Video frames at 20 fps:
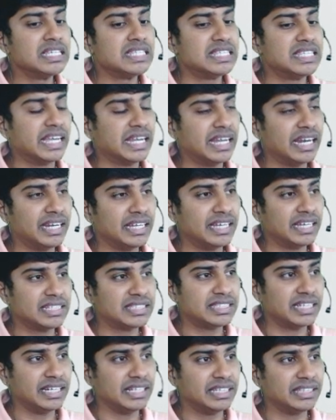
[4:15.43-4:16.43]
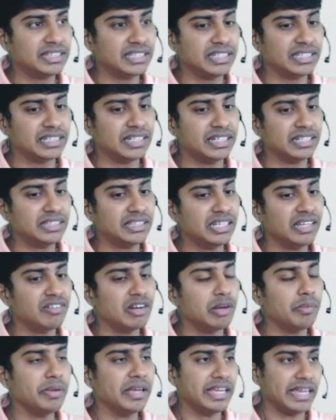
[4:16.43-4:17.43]
second year's 13,333
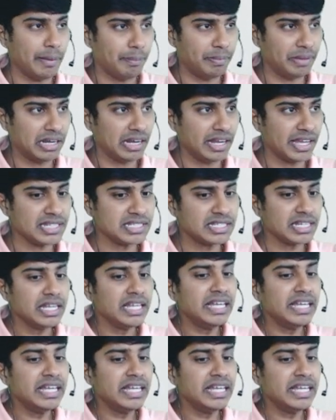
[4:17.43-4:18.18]
will be capitalized.